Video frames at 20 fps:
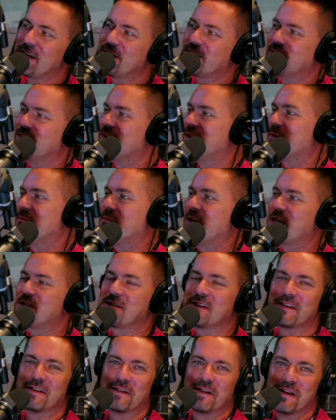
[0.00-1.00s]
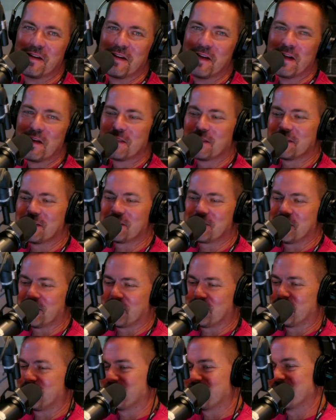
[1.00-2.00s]
Yeah. yeah. These two,
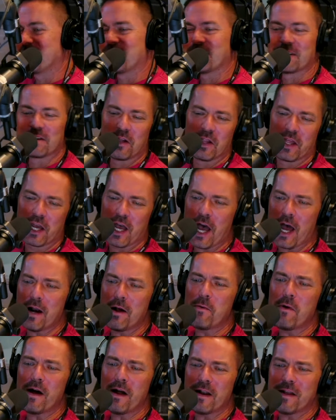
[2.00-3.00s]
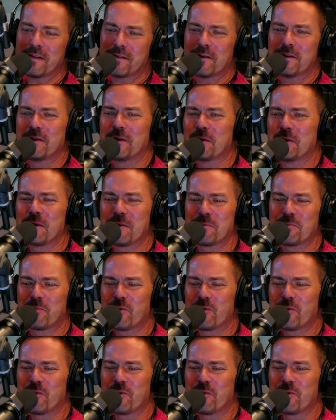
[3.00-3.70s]
they're in there and go like, I don't want to do it with